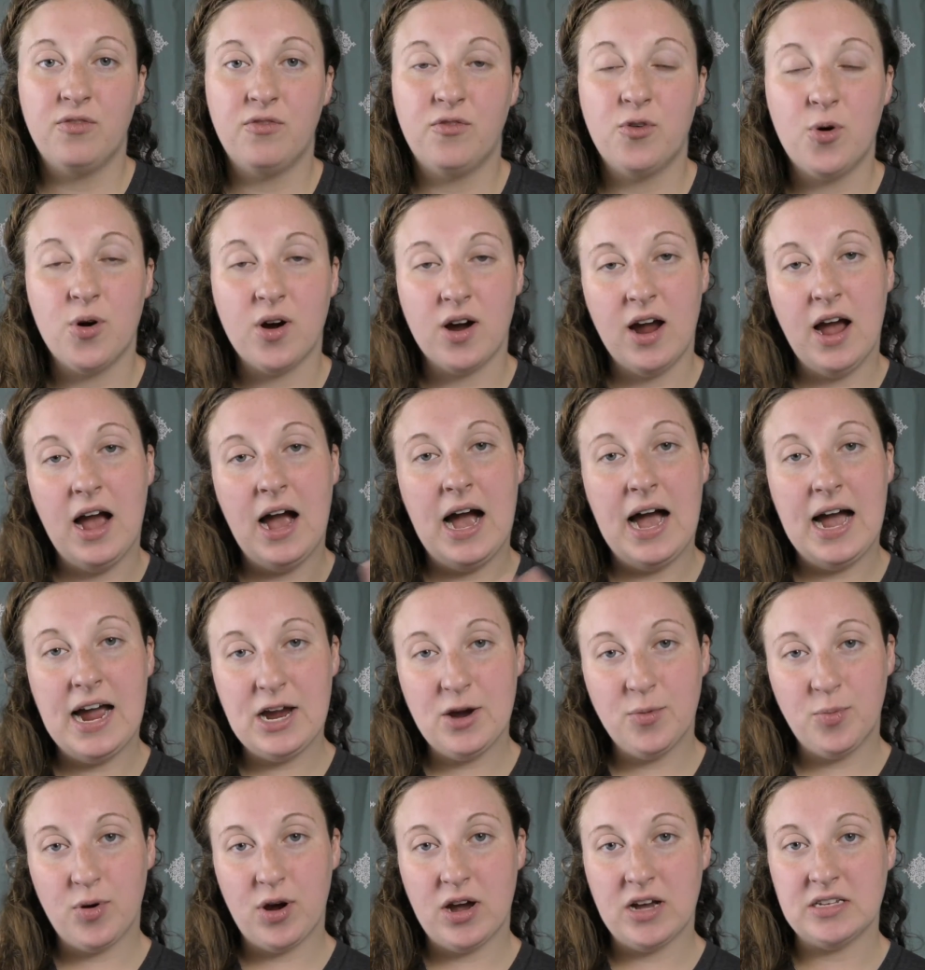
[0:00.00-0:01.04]
For a higher
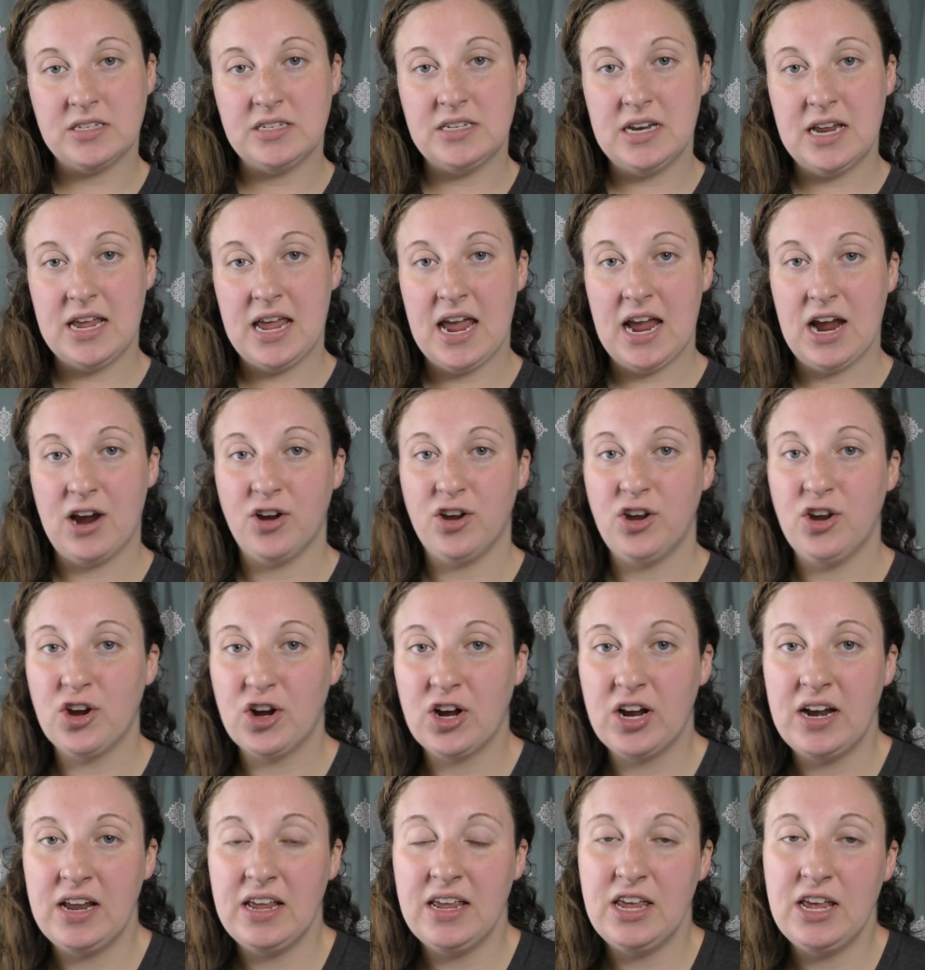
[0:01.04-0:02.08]
porosity hair, you're
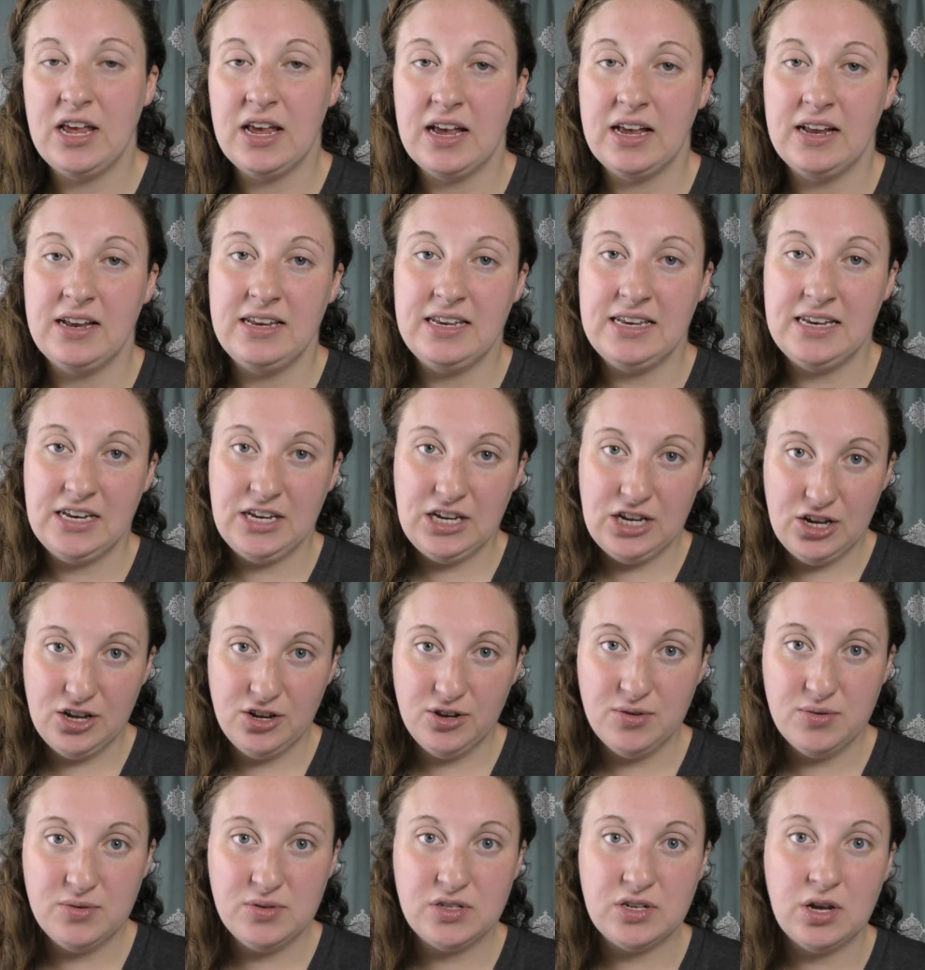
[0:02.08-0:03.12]
going to
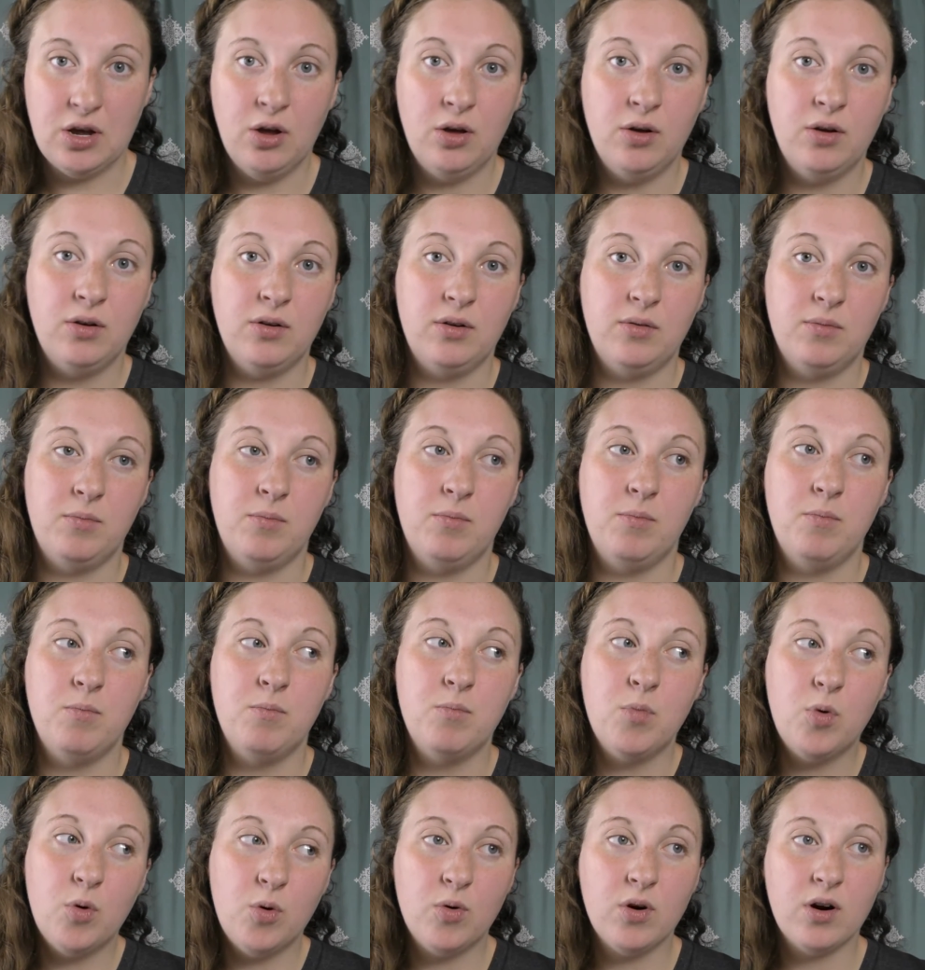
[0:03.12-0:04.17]
use
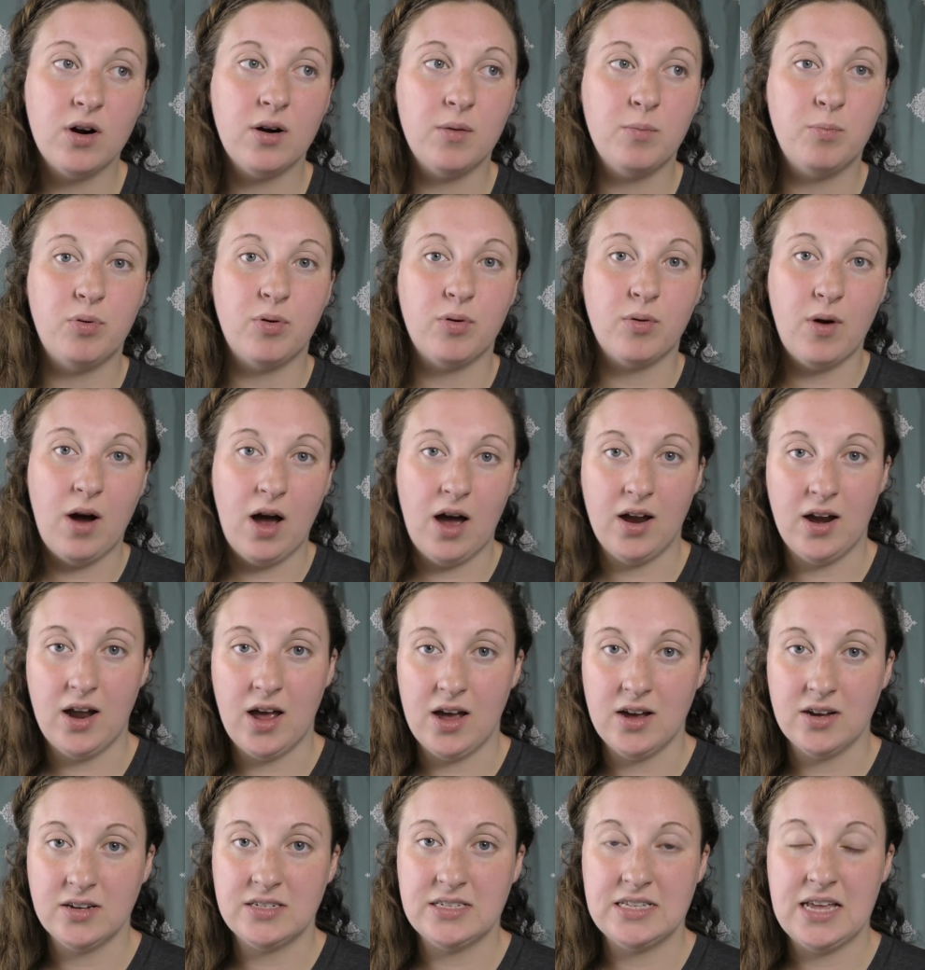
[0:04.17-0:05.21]
more
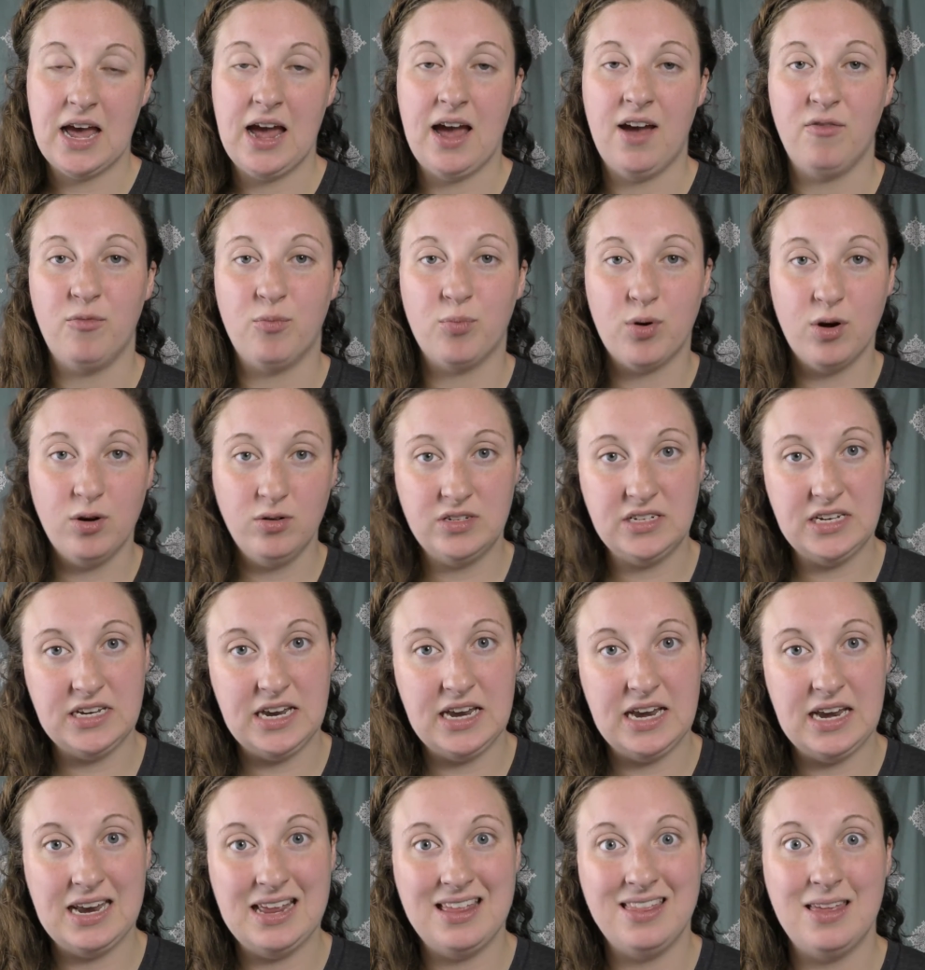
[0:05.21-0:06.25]
products that have protein
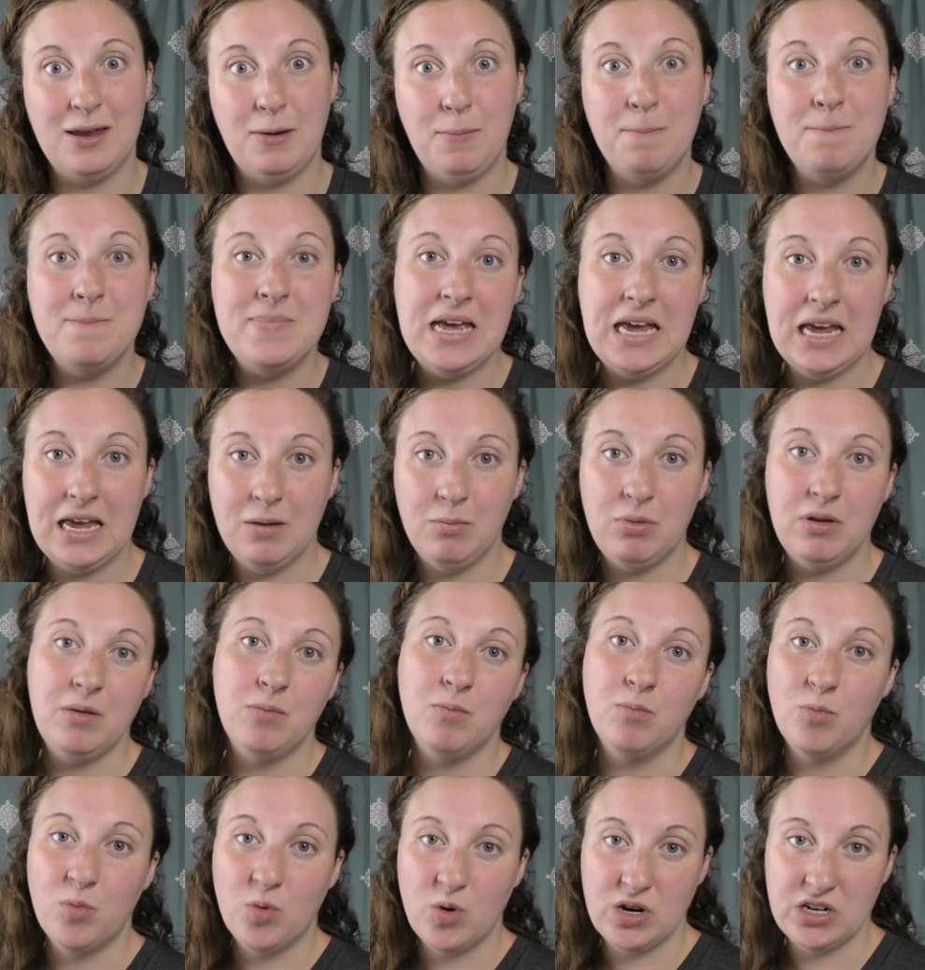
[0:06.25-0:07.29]
in it than maybe
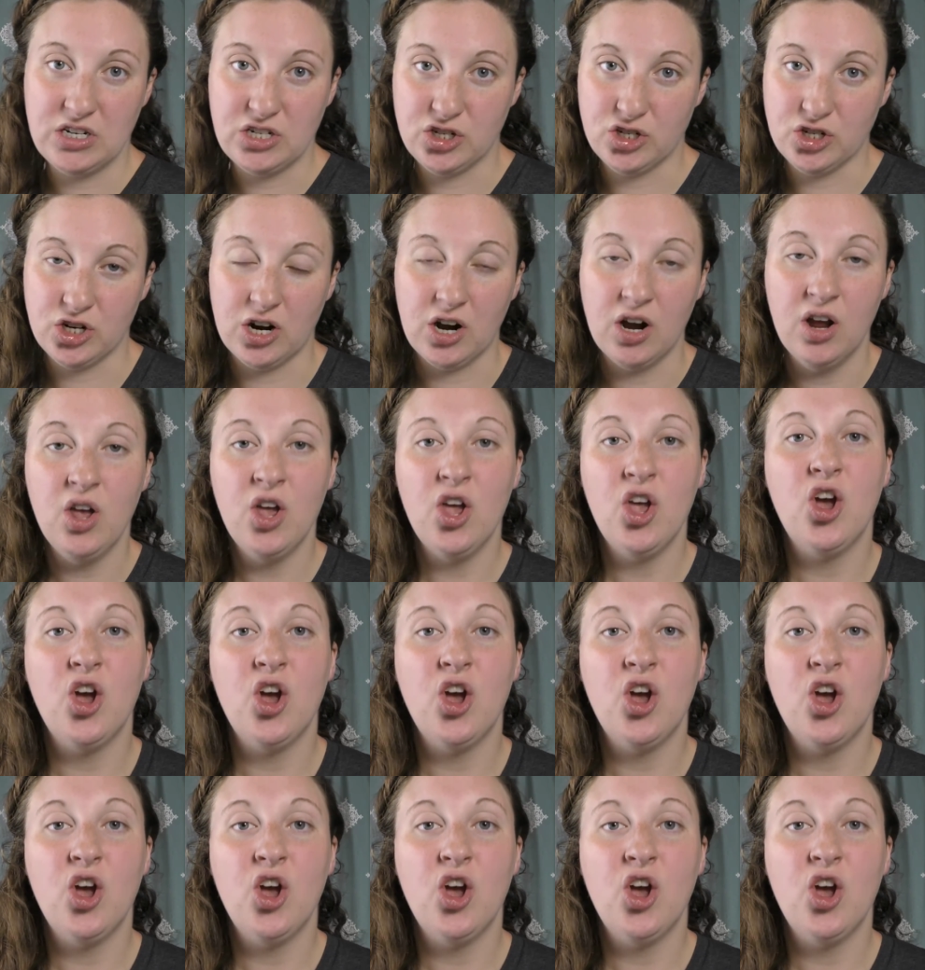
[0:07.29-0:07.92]
moisture,